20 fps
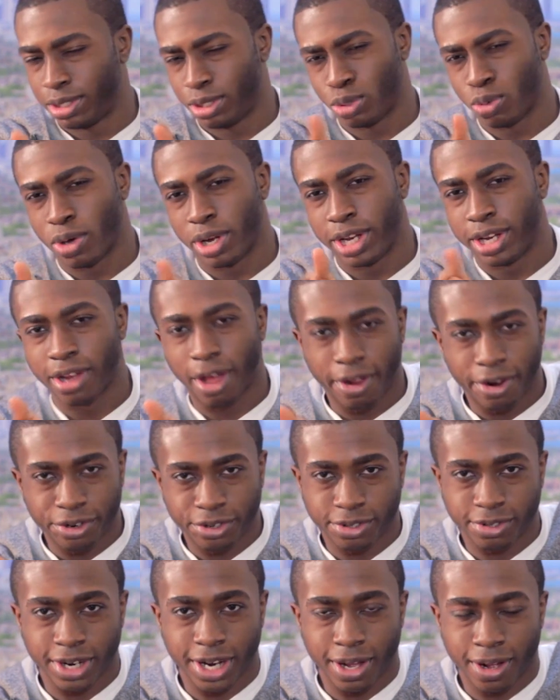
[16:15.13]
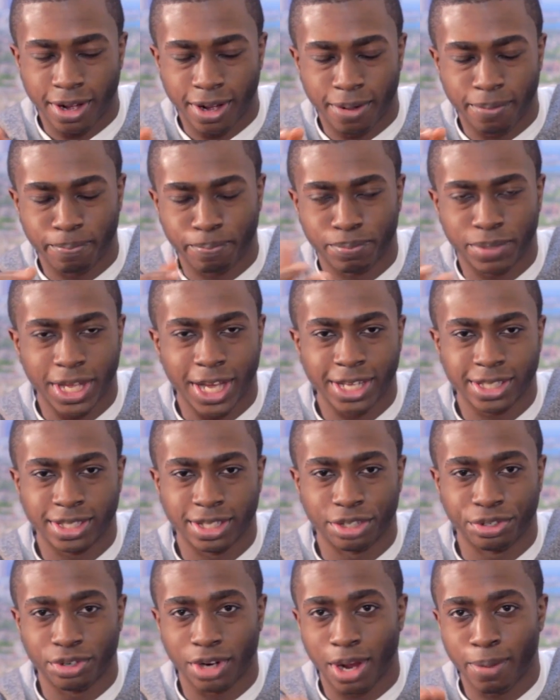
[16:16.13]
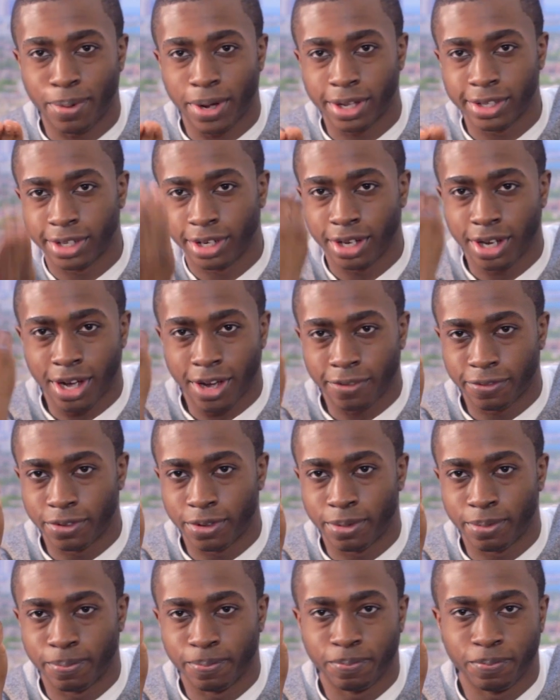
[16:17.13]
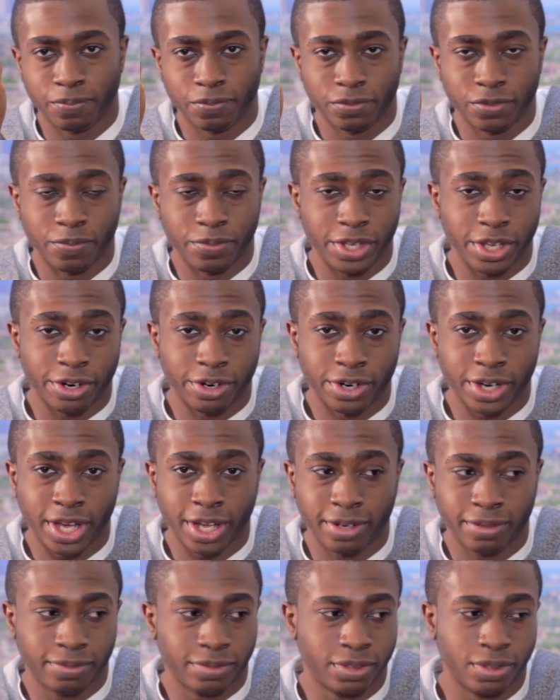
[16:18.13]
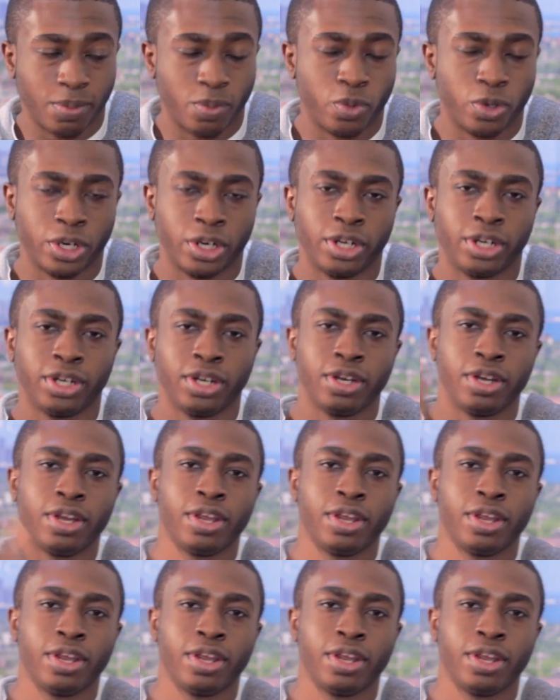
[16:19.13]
$20 plastic tripod that I got from the internet somewhere.